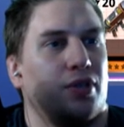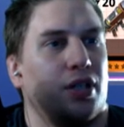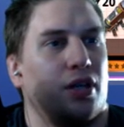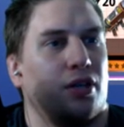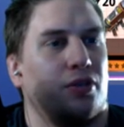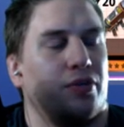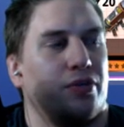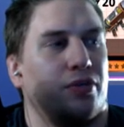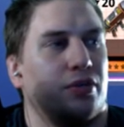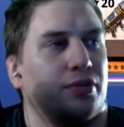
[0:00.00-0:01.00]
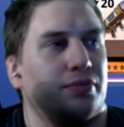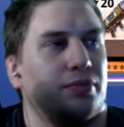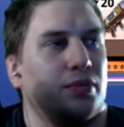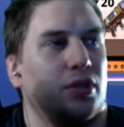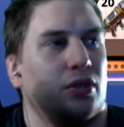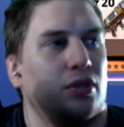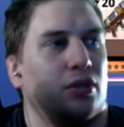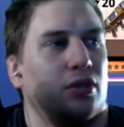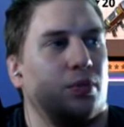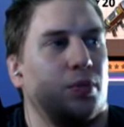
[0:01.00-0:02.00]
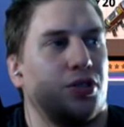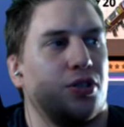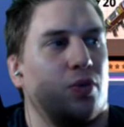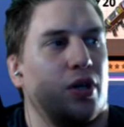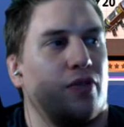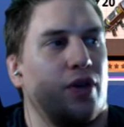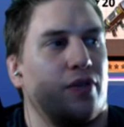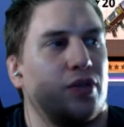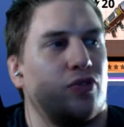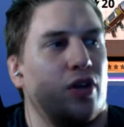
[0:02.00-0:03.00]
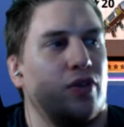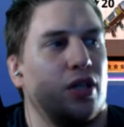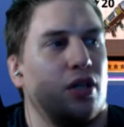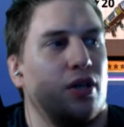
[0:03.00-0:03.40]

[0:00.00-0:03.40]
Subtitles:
Really not a good roll. I'm not sure why I even have this favorited.